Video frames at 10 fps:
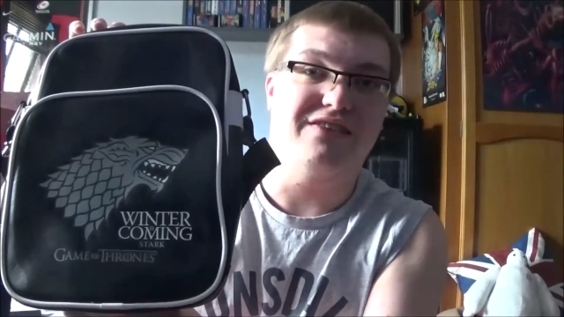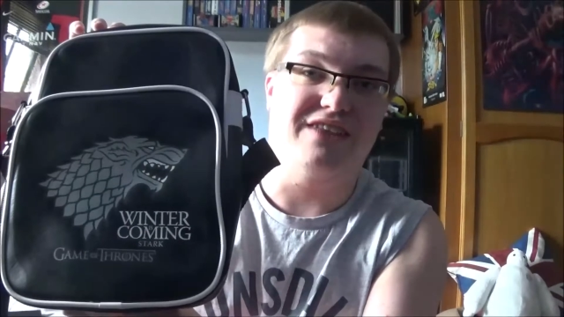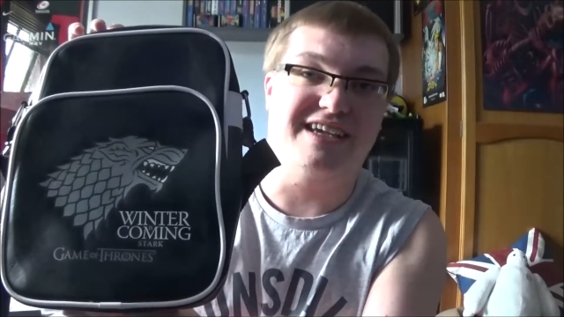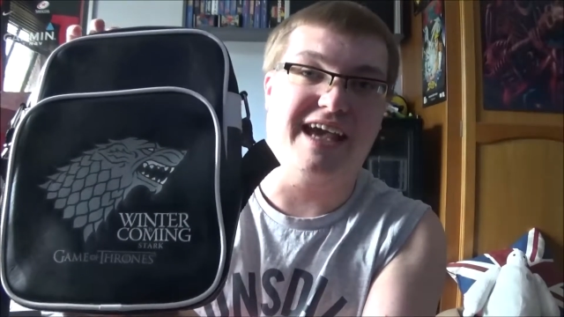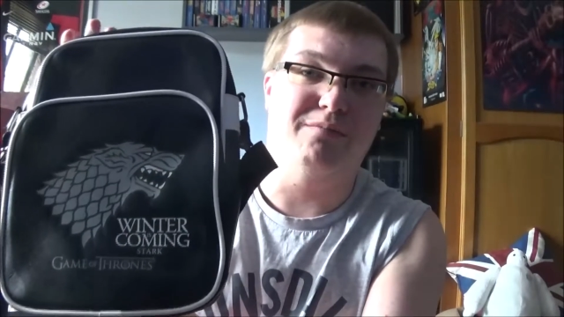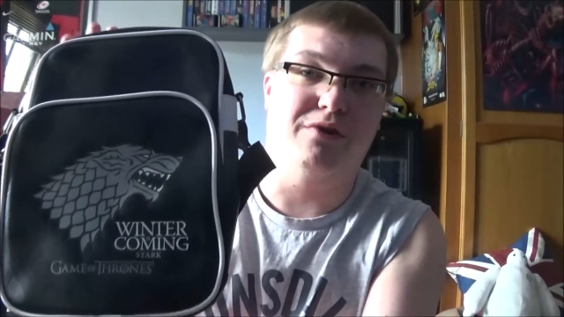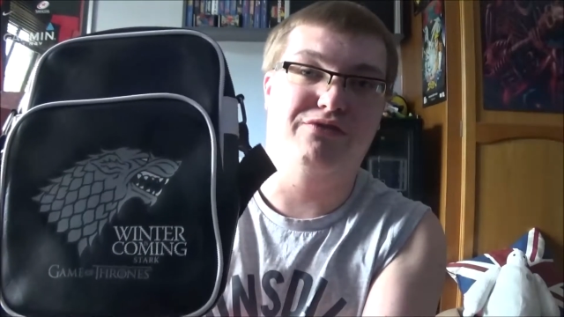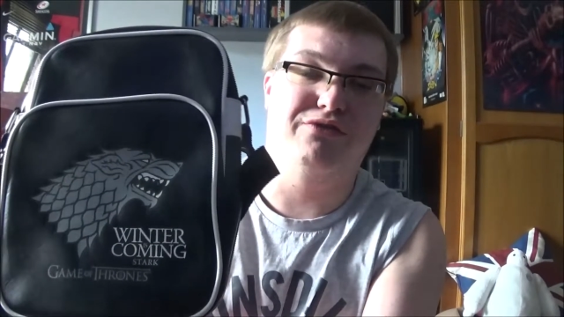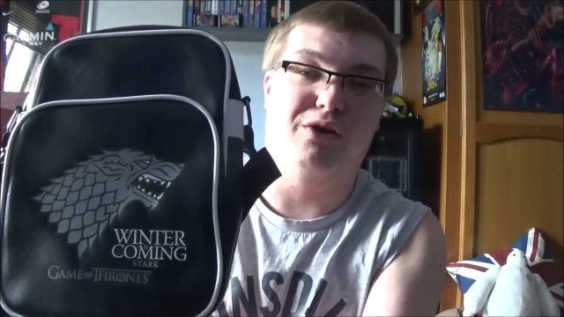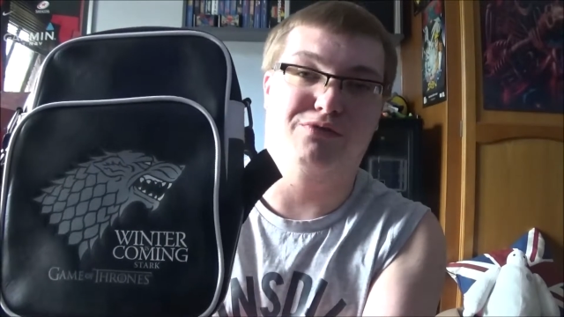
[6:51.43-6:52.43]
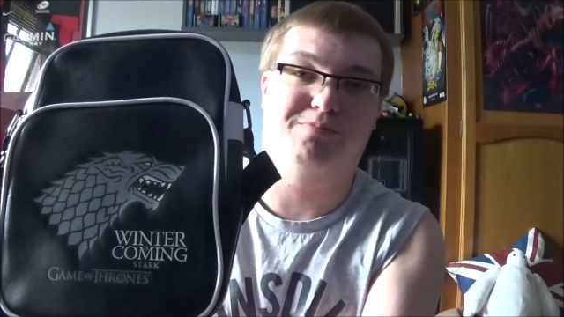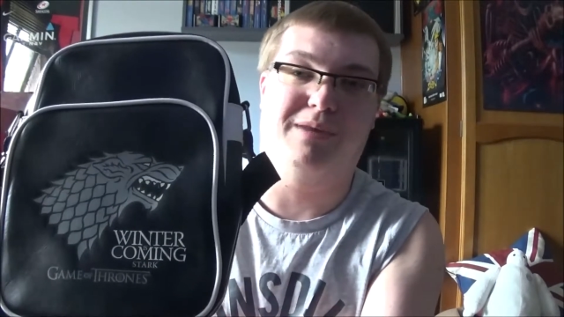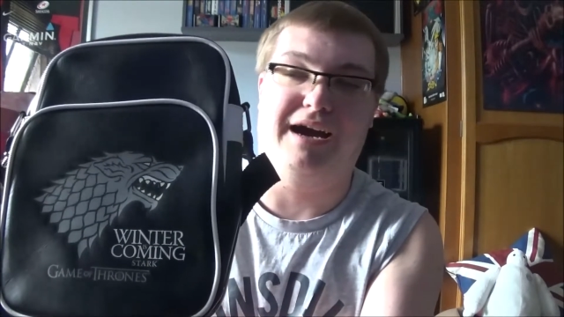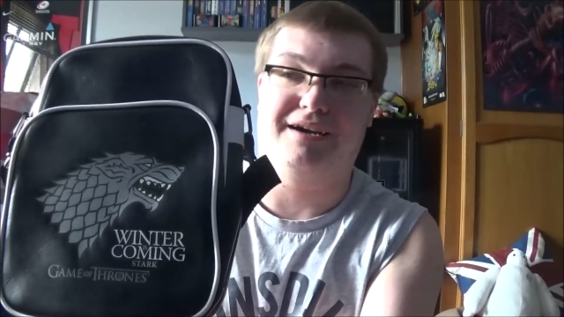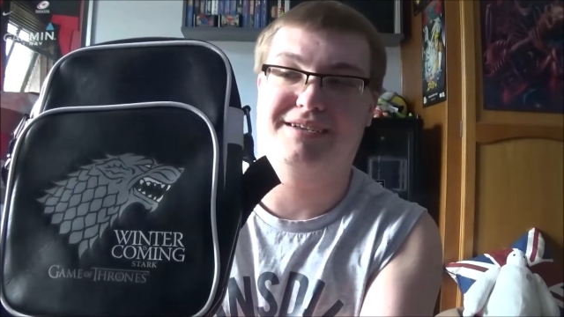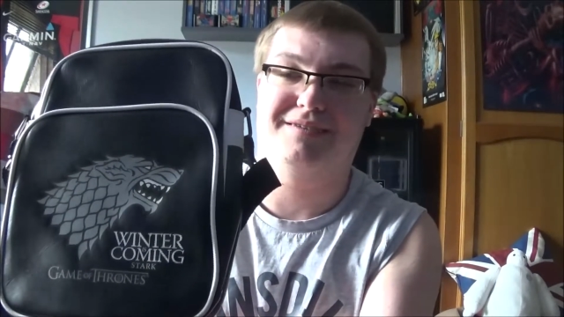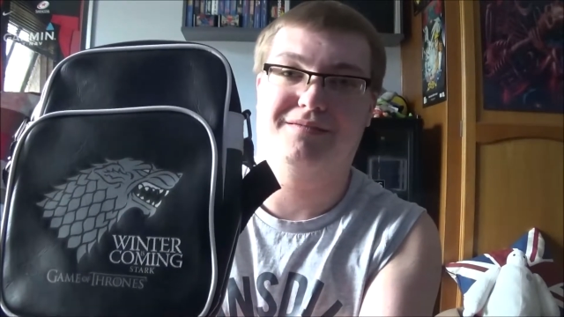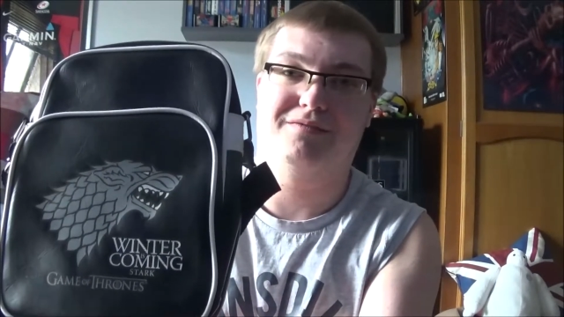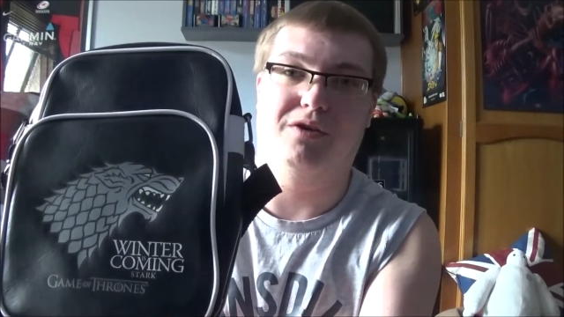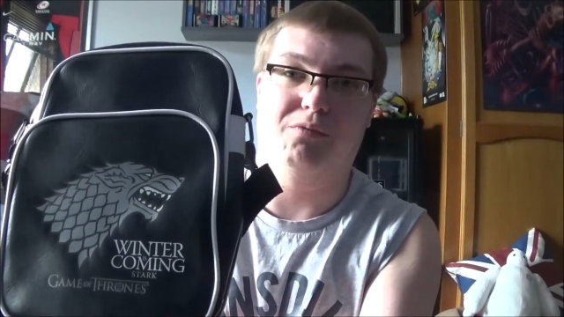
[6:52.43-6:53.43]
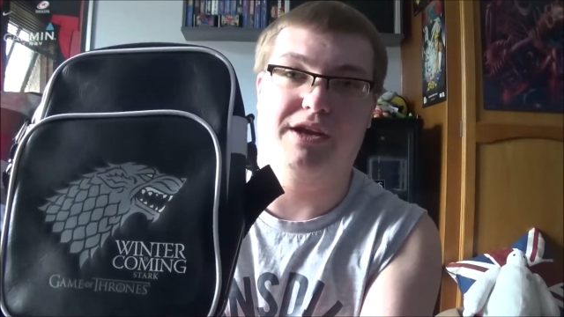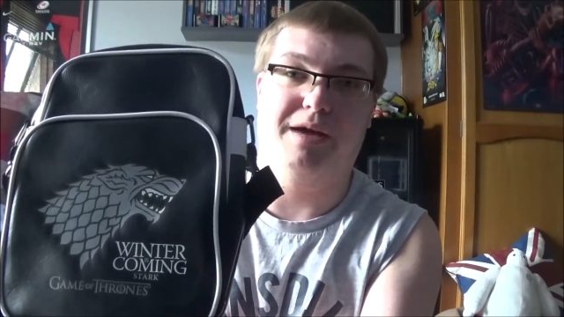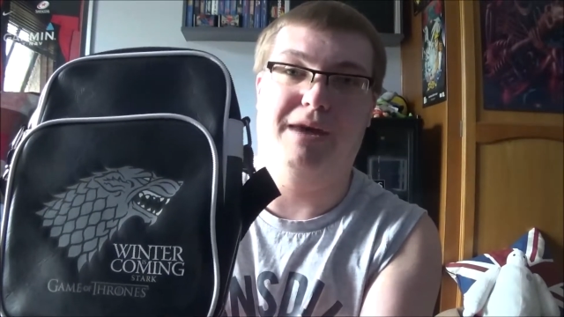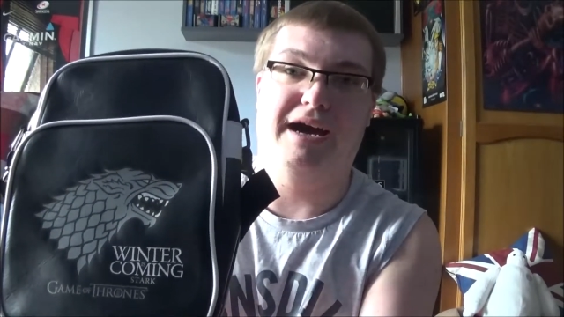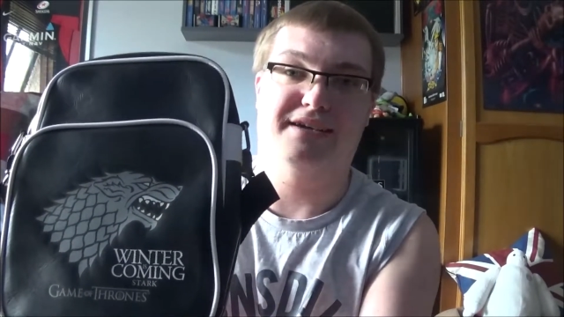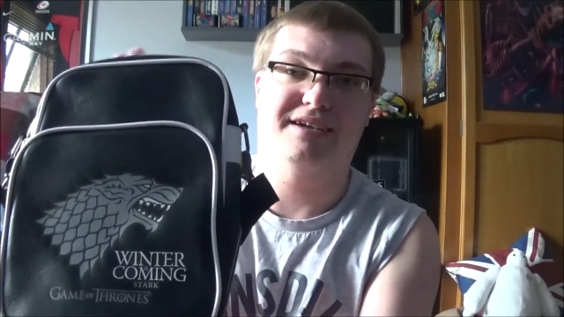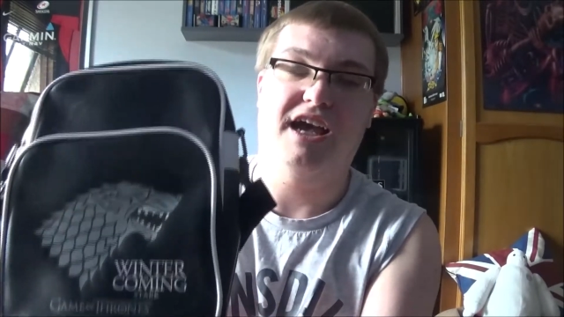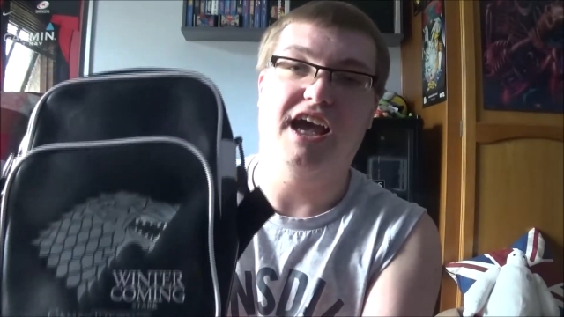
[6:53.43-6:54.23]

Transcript: The Game of Thrones pack from my bag.